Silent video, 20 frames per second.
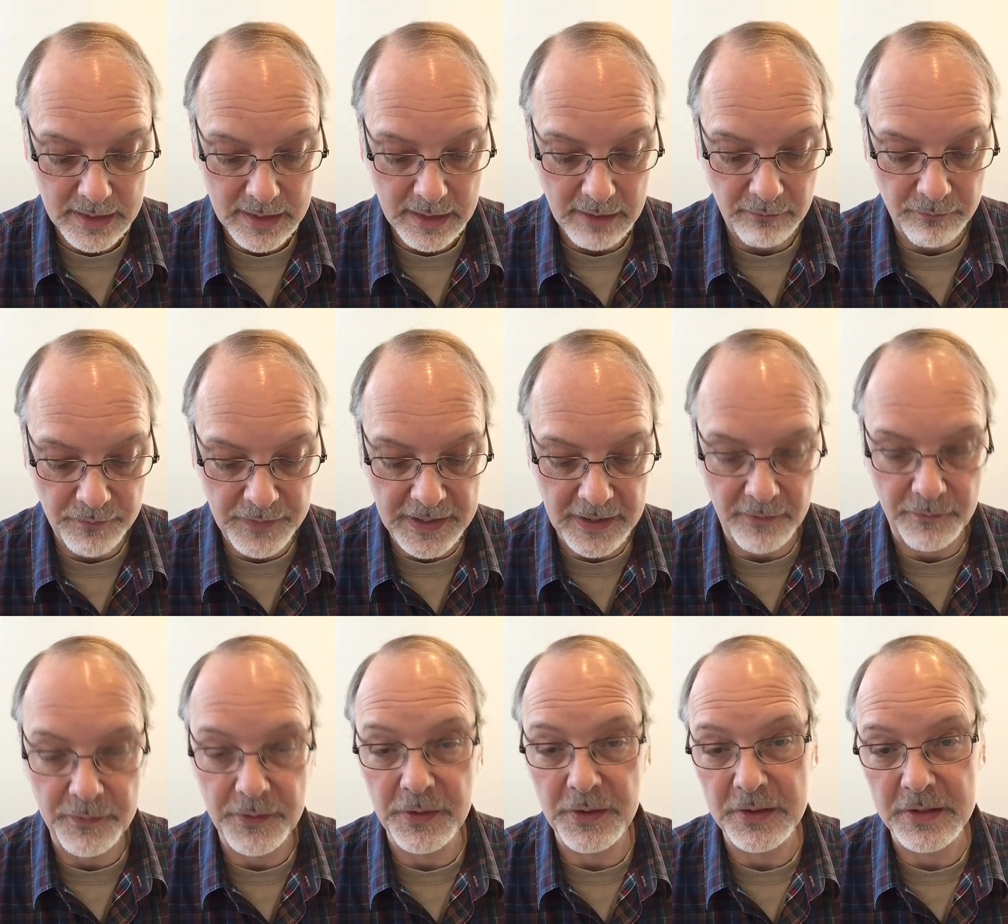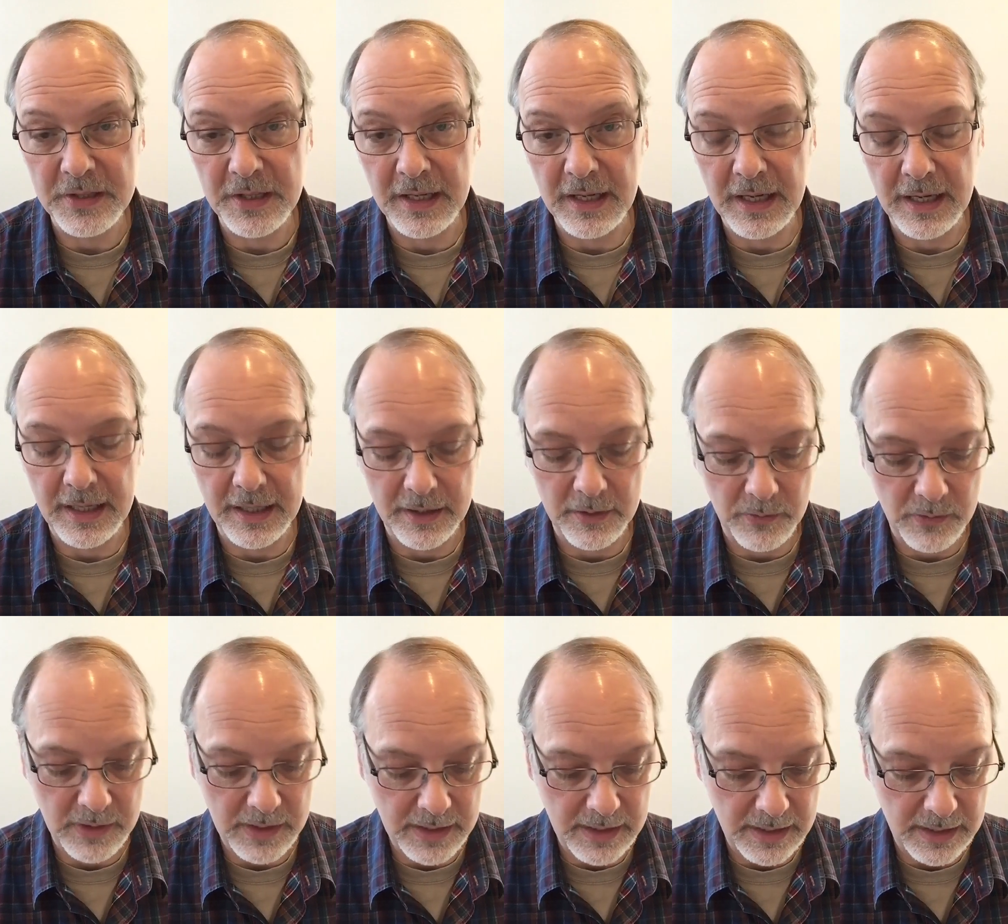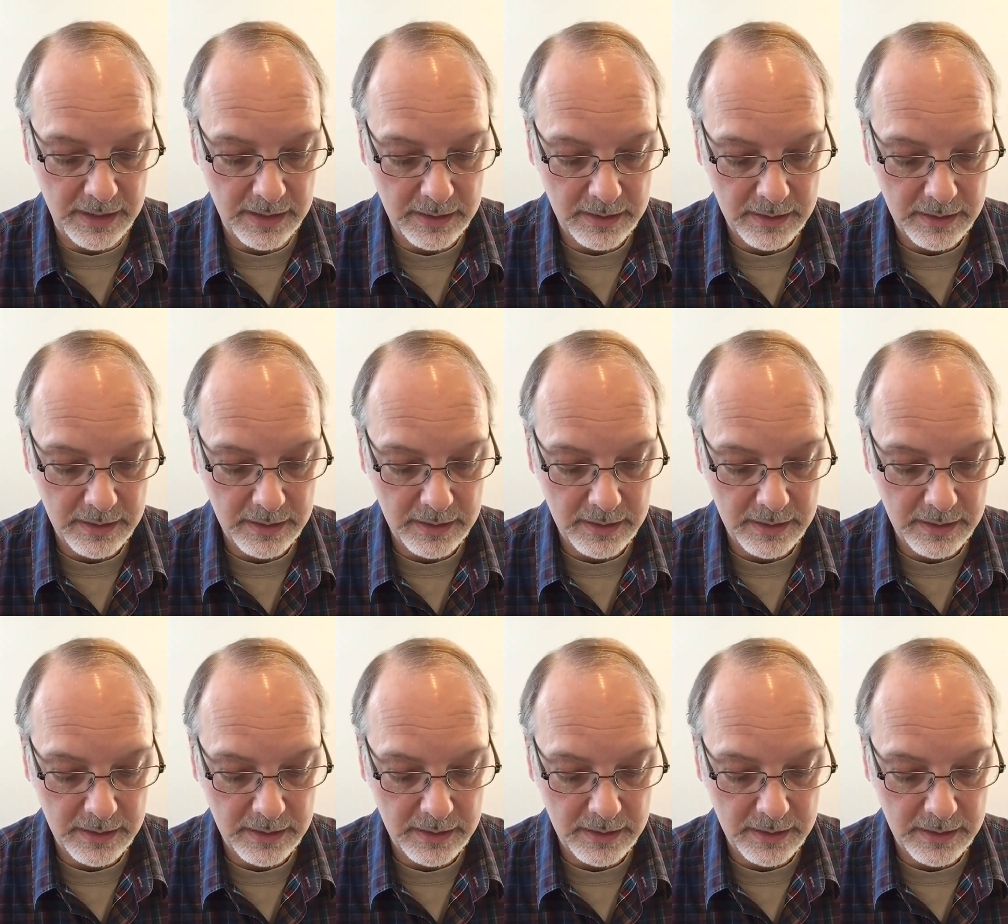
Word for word: He felt for this guy in a way.